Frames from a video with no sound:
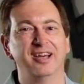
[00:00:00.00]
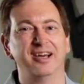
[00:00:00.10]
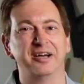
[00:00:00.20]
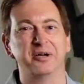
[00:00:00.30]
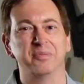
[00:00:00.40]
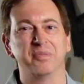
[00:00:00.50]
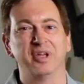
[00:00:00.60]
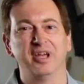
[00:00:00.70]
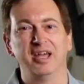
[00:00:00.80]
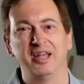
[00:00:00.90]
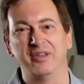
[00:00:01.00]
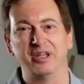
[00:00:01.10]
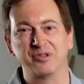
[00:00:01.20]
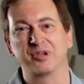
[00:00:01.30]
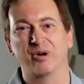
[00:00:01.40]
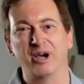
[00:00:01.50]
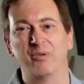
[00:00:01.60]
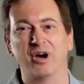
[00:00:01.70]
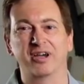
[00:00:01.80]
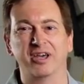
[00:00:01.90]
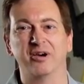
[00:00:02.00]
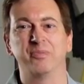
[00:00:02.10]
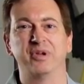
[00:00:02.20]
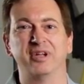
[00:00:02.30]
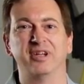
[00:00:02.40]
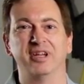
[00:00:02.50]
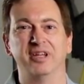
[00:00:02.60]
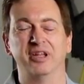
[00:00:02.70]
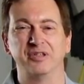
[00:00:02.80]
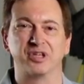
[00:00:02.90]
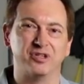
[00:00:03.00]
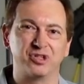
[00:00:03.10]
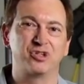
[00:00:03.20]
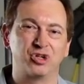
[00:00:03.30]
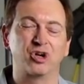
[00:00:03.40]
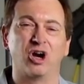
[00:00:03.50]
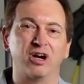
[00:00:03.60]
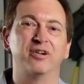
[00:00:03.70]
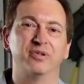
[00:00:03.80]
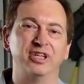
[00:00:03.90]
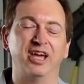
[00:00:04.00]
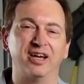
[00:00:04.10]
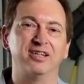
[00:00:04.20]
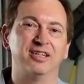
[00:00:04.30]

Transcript: Um, and then so I walk up and, and they said, "Is this your car?" And went, "Yeah."